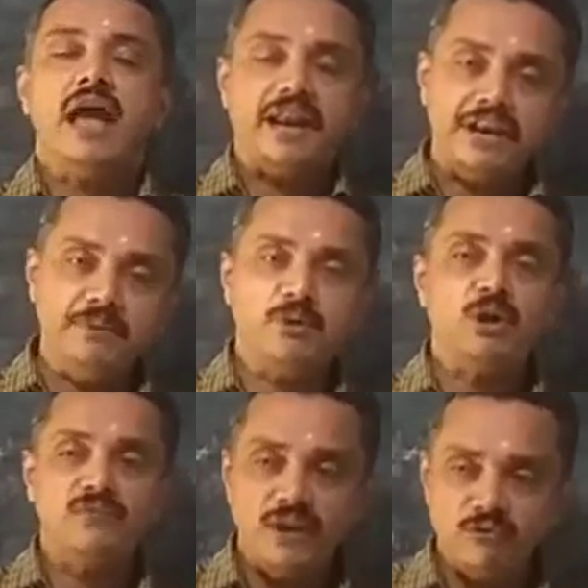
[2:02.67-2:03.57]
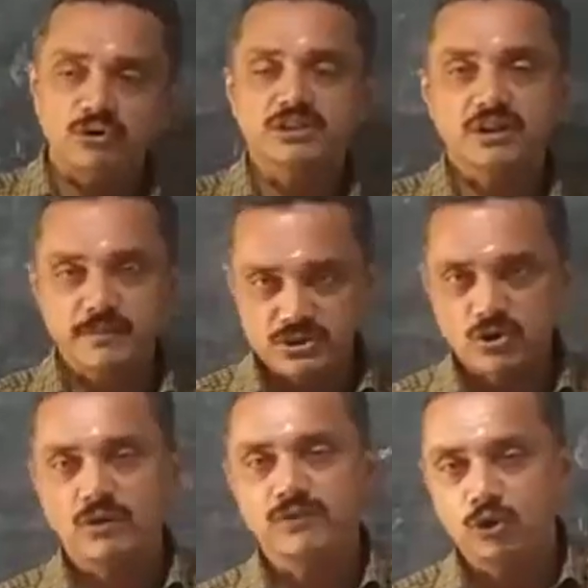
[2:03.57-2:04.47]
arrangement of leaf on the stem is
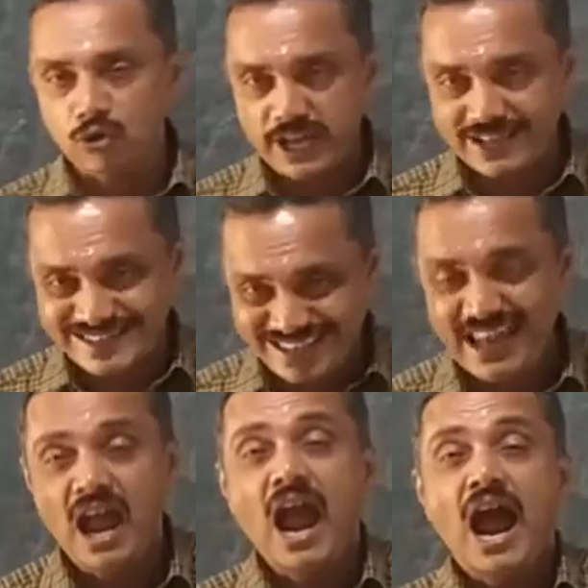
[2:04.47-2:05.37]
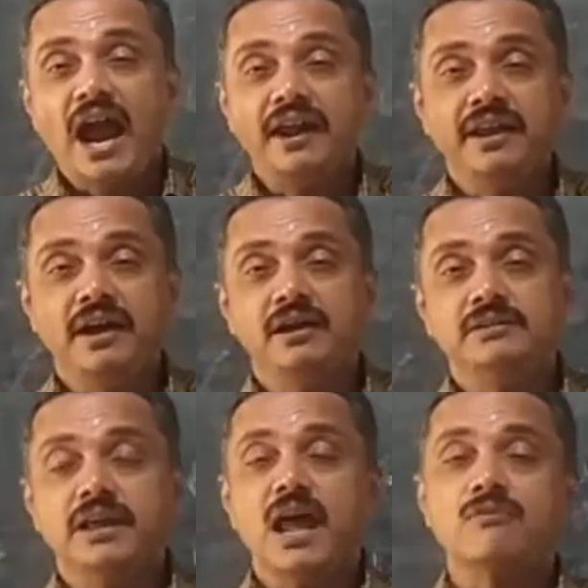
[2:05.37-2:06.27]
called phyllotaxy, and
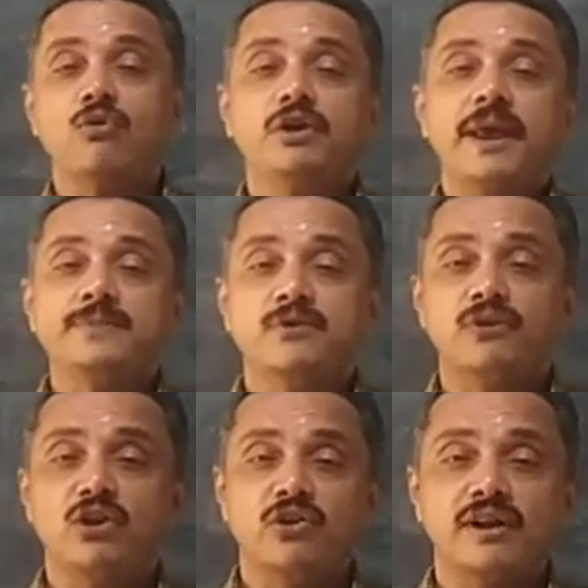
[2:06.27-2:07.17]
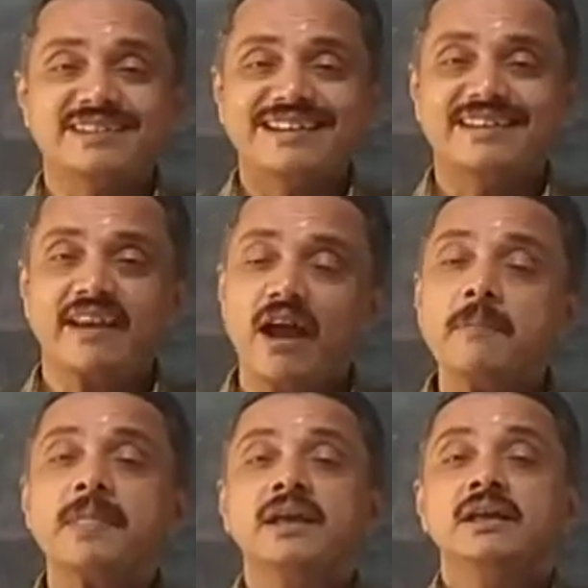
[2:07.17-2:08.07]
there are four types of phyllotaxy, etc.
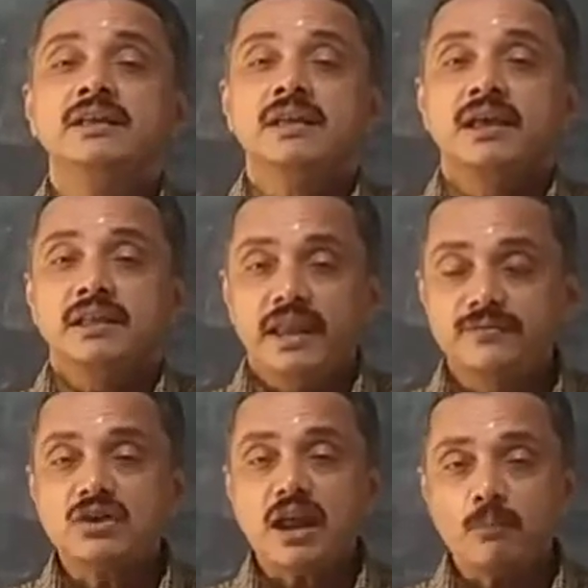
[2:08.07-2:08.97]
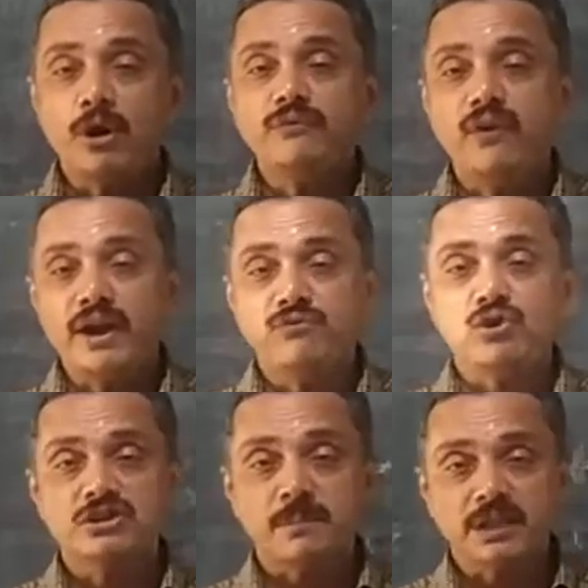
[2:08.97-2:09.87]
Leaves are modified for
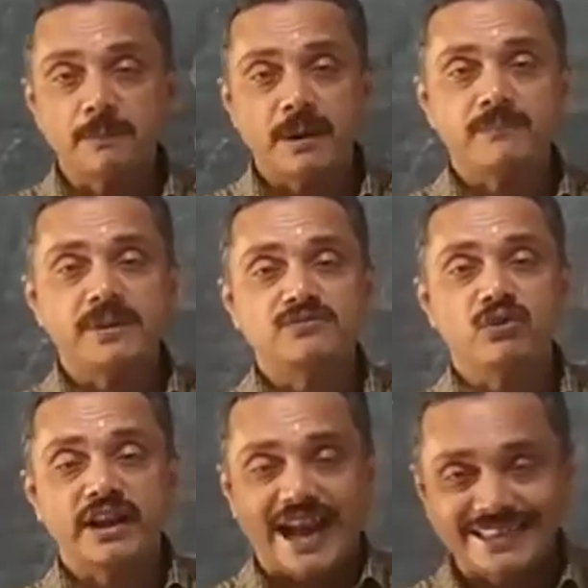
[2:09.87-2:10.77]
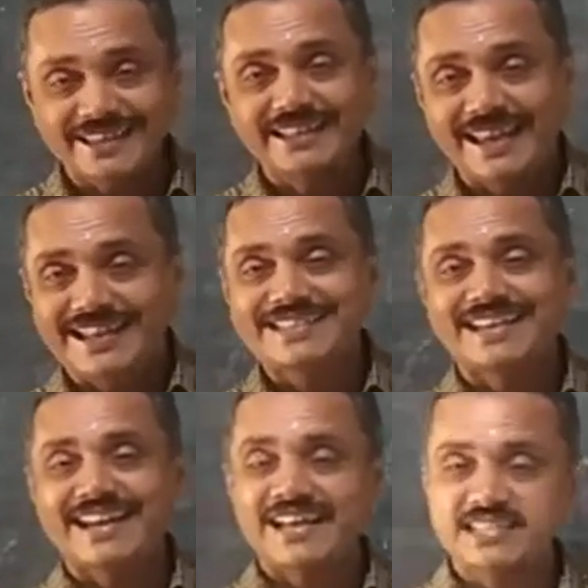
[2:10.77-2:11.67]
some other purpose, for catching the
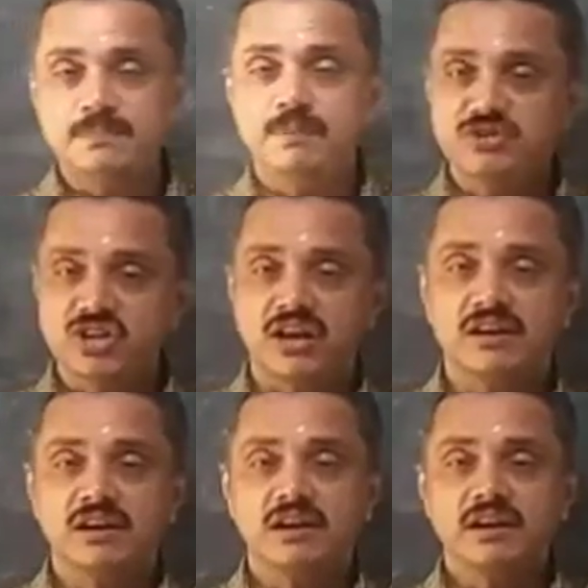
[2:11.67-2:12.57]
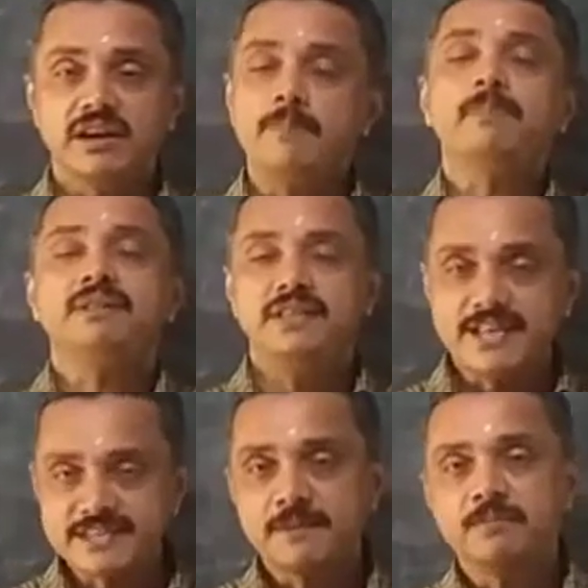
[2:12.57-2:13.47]
insect as in pitcher,
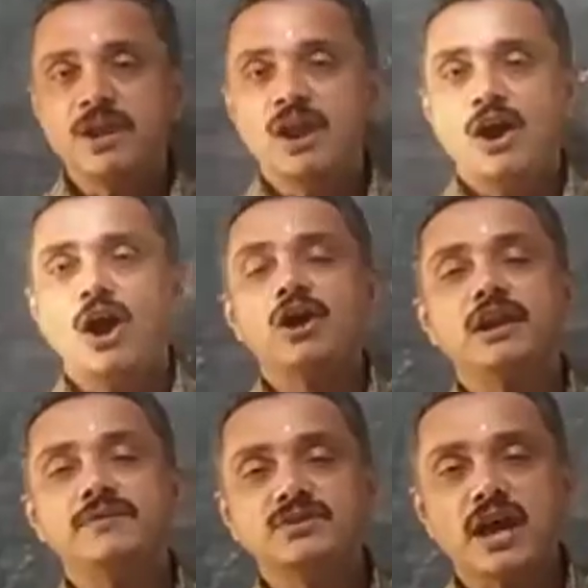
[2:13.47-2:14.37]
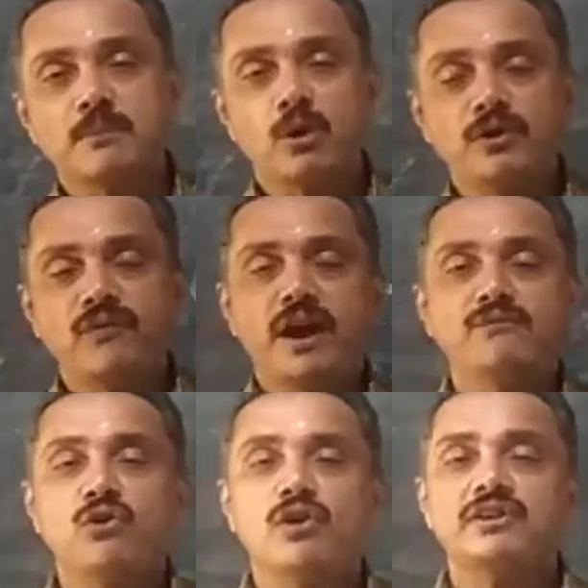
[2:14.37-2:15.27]
nepenthes, or leaves are modified
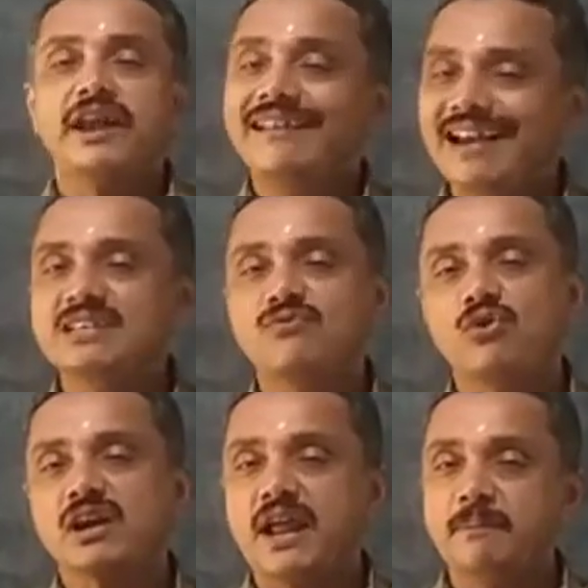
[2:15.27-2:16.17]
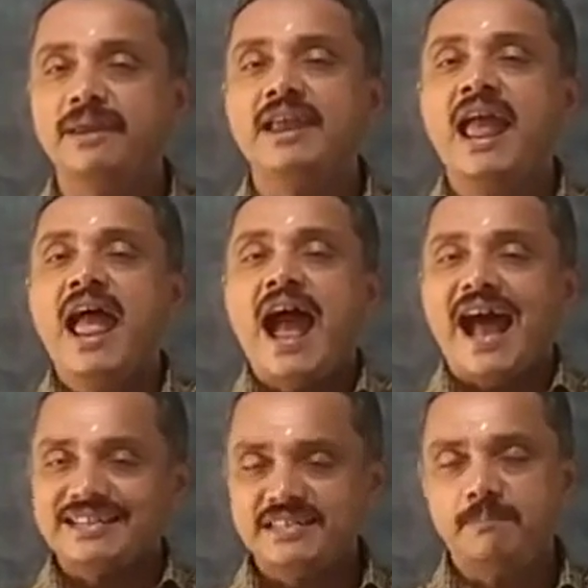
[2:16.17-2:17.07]
for tendrils for climbing
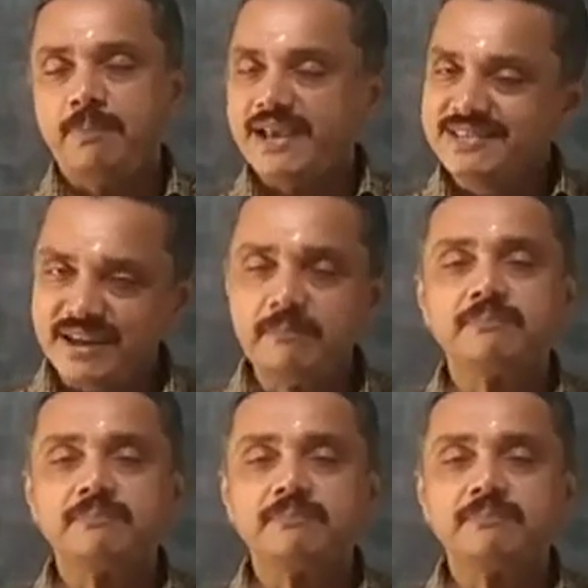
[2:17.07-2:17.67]
as in pisum,